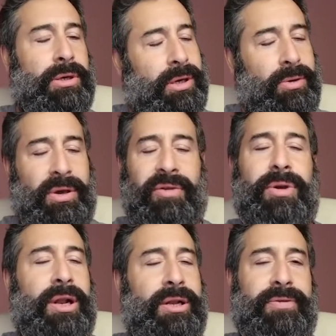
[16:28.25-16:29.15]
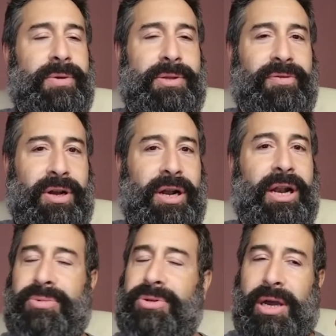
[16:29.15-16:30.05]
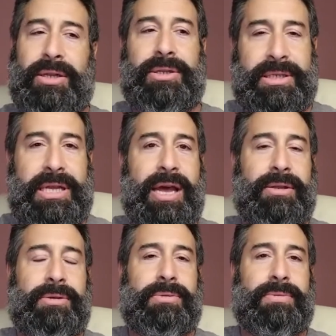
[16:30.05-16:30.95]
Can you give me a little bit of a glimpse so I understand?